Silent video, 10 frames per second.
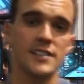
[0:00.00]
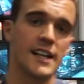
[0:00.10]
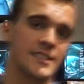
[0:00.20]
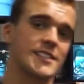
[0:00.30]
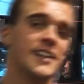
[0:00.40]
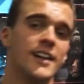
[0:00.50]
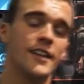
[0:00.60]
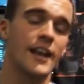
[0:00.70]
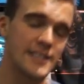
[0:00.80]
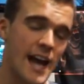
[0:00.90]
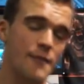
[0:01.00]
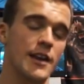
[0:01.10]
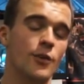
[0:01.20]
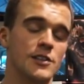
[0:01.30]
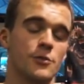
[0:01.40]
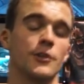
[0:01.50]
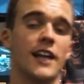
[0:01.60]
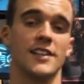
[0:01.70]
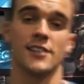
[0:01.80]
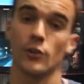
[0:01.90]
That's that's happening once we
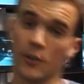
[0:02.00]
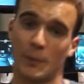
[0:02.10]
realize that all the